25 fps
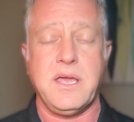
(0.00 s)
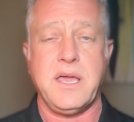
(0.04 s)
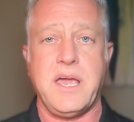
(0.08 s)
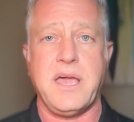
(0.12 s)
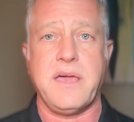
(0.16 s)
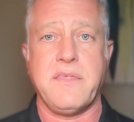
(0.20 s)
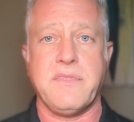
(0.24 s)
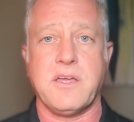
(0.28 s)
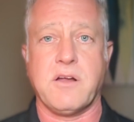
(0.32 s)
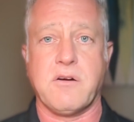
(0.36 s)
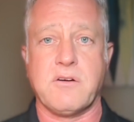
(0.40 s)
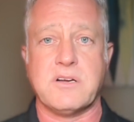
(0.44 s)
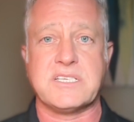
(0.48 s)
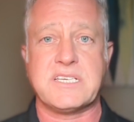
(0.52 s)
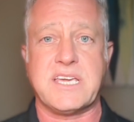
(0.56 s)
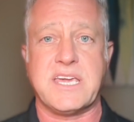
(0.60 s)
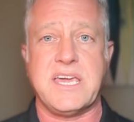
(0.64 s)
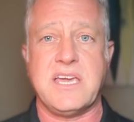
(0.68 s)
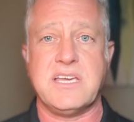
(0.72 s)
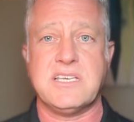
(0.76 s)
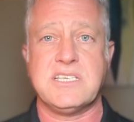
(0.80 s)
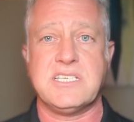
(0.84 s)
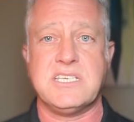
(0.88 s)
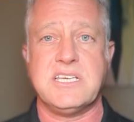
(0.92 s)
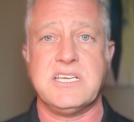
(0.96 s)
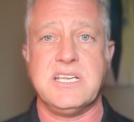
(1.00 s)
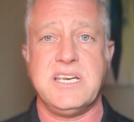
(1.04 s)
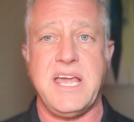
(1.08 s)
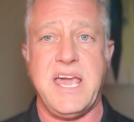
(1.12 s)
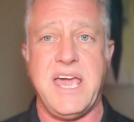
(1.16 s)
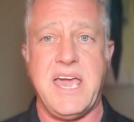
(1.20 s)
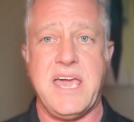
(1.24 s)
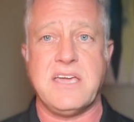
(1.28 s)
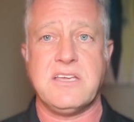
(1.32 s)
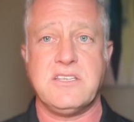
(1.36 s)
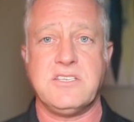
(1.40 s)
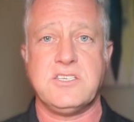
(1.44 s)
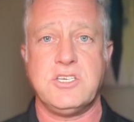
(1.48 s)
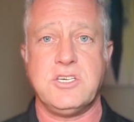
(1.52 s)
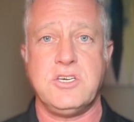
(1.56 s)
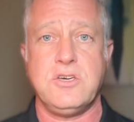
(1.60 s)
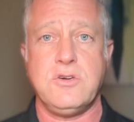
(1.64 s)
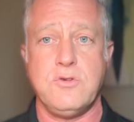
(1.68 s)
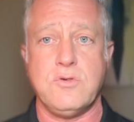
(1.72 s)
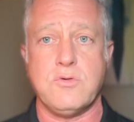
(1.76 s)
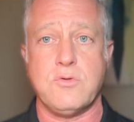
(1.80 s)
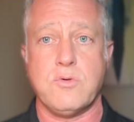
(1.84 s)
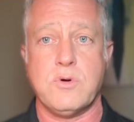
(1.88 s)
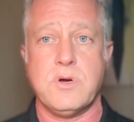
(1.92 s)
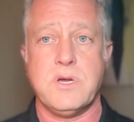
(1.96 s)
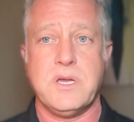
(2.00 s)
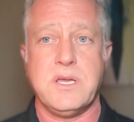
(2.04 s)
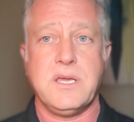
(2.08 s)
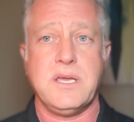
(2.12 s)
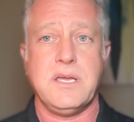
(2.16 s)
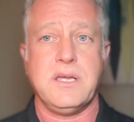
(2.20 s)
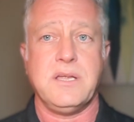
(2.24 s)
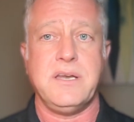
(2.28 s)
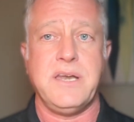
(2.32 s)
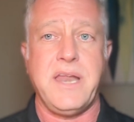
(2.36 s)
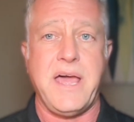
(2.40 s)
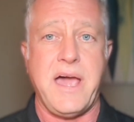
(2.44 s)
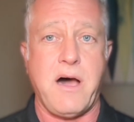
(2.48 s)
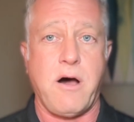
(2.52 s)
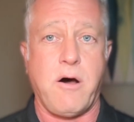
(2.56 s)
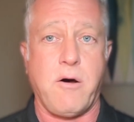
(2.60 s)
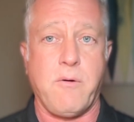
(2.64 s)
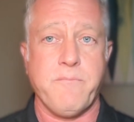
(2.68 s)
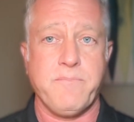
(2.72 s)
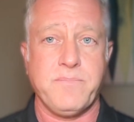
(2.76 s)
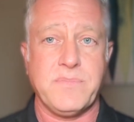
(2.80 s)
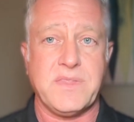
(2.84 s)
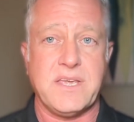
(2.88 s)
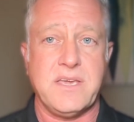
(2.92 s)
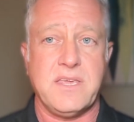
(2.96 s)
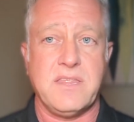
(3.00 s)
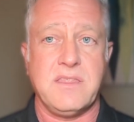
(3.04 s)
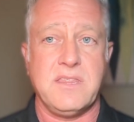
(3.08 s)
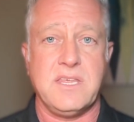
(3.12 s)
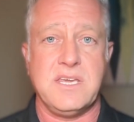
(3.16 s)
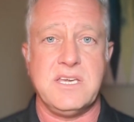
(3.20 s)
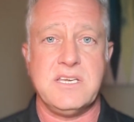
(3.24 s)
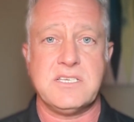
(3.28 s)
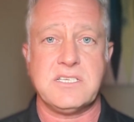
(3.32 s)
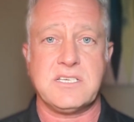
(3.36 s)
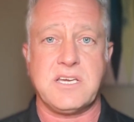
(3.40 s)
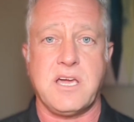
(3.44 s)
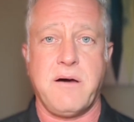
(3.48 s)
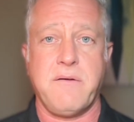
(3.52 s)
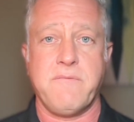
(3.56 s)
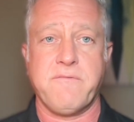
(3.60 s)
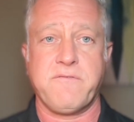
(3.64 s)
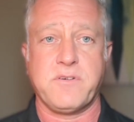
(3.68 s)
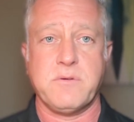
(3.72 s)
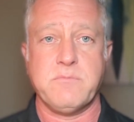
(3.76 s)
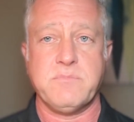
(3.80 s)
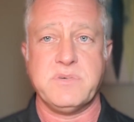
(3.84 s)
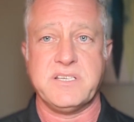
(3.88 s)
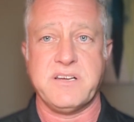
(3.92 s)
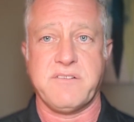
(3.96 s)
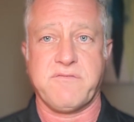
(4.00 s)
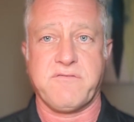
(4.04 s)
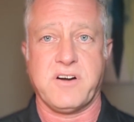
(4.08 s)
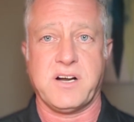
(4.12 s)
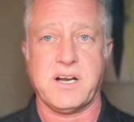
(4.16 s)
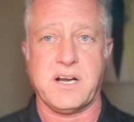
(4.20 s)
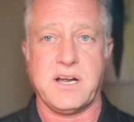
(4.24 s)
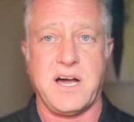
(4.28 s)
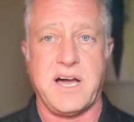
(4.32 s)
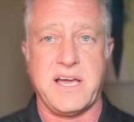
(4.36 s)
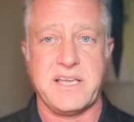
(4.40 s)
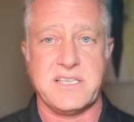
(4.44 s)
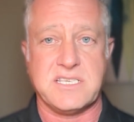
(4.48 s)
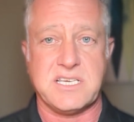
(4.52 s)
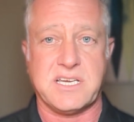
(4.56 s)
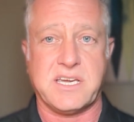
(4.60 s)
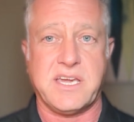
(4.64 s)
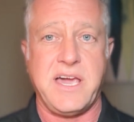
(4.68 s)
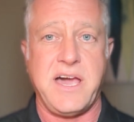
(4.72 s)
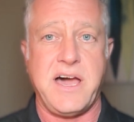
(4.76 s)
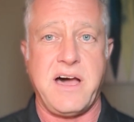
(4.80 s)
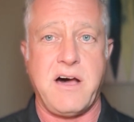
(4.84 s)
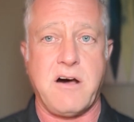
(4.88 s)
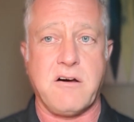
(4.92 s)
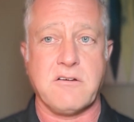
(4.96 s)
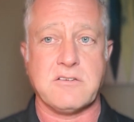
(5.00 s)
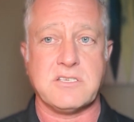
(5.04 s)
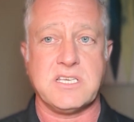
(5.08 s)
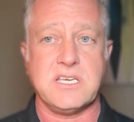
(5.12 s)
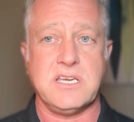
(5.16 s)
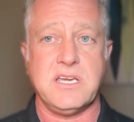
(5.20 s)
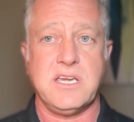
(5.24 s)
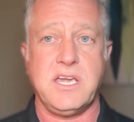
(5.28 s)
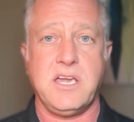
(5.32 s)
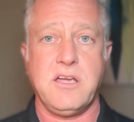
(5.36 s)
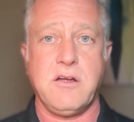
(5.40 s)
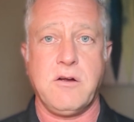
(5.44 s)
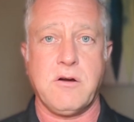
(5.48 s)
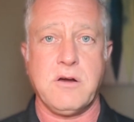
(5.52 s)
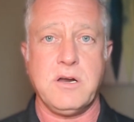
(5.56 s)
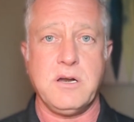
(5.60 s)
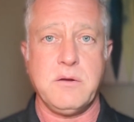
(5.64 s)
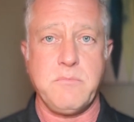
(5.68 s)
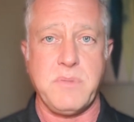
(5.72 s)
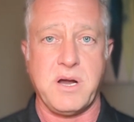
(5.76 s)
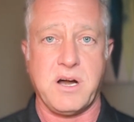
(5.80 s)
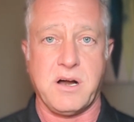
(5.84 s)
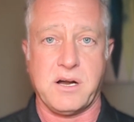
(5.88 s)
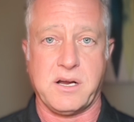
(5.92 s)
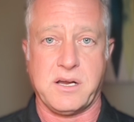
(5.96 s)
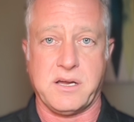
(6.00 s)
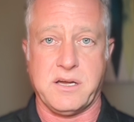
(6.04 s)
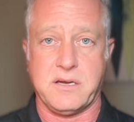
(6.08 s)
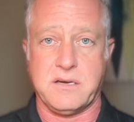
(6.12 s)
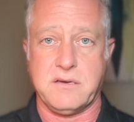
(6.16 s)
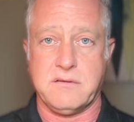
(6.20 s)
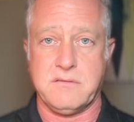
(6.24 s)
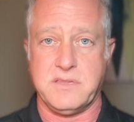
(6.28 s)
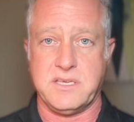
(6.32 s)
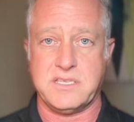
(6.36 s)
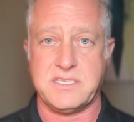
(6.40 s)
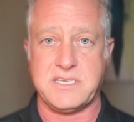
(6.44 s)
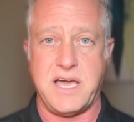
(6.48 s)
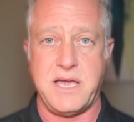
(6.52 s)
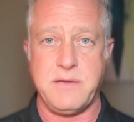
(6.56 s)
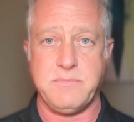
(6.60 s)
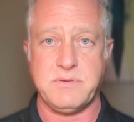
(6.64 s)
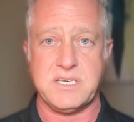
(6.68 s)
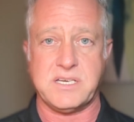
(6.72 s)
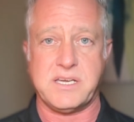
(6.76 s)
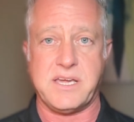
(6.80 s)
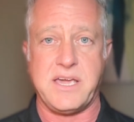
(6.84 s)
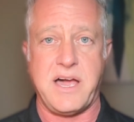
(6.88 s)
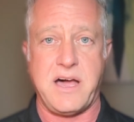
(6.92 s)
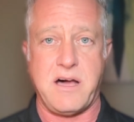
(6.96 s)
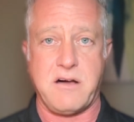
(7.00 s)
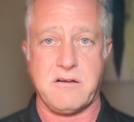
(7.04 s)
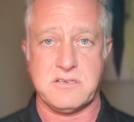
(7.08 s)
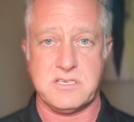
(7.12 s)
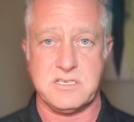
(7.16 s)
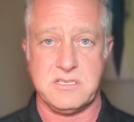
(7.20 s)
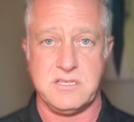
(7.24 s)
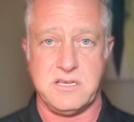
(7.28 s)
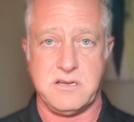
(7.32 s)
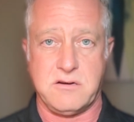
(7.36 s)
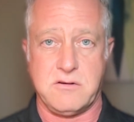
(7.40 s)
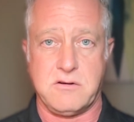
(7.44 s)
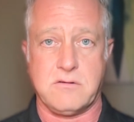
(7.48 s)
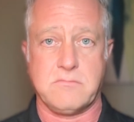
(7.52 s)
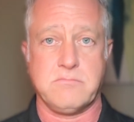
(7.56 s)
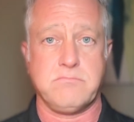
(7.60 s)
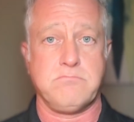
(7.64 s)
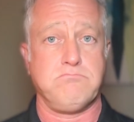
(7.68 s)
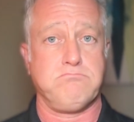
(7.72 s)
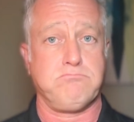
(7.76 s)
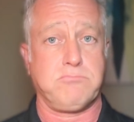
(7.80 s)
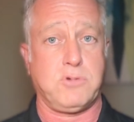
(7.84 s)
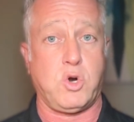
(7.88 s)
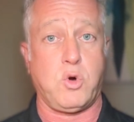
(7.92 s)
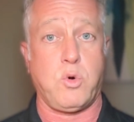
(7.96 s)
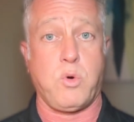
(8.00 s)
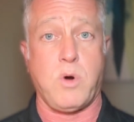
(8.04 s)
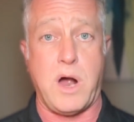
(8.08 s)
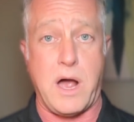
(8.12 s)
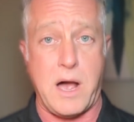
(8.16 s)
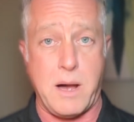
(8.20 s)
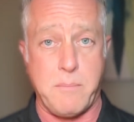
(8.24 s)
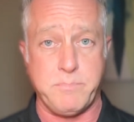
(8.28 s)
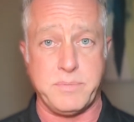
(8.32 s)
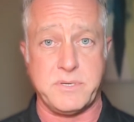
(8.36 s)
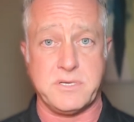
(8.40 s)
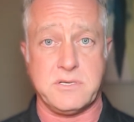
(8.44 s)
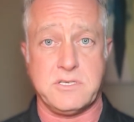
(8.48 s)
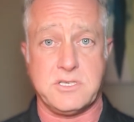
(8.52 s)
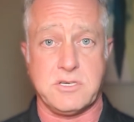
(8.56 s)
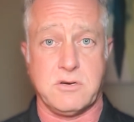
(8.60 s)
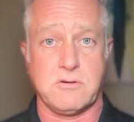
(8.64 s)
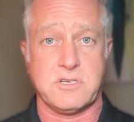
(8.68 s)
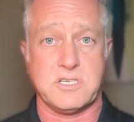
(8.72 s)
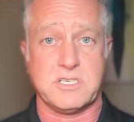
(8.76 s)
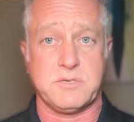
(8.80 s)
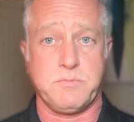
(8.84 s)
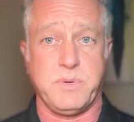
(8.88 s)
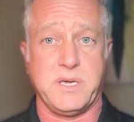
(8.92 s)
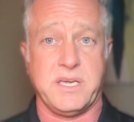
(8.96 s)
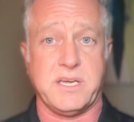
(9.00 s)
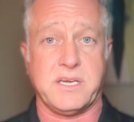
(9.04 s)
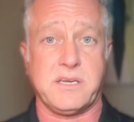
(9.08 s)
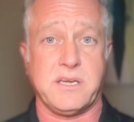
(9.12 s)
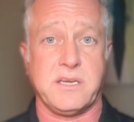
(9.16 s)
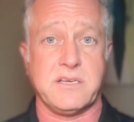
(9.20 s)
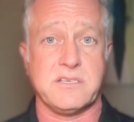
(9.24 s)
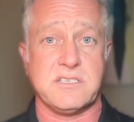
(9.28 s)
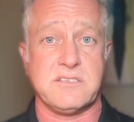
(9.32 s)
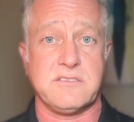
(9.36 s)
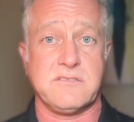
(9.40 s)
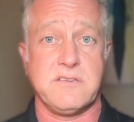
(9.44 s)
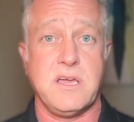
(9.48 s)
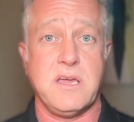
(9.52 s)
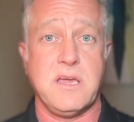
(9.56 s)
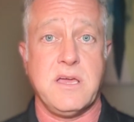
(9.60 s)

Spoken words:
and there is casein A2. Now, these come from different kinds of cows. Here in America, the types of cows that are cropped, so to speak, as